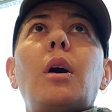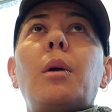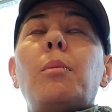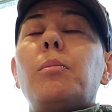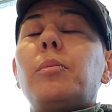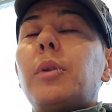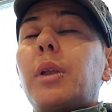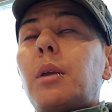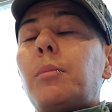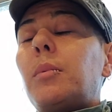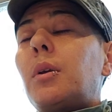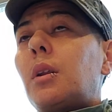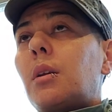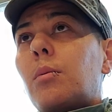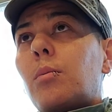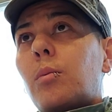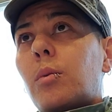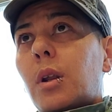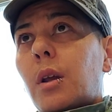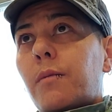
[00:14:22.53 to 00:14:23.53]
blaming him or
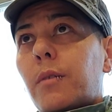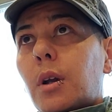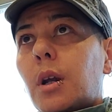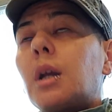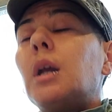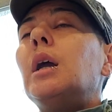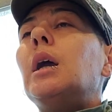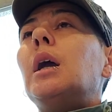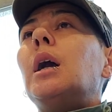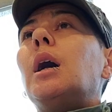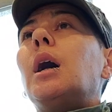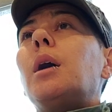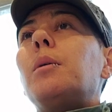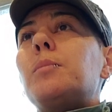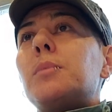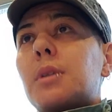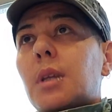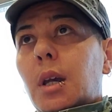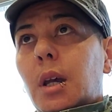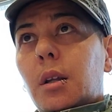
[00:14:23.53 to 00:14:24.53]
whatever. I'm
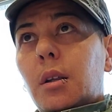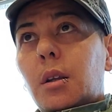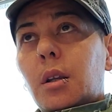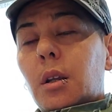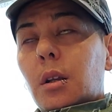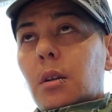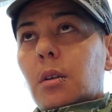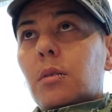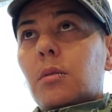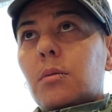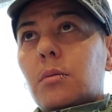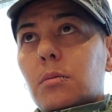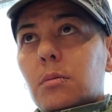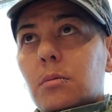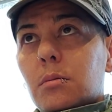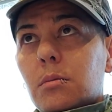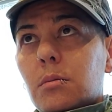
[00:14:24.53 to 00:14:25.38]
telling you,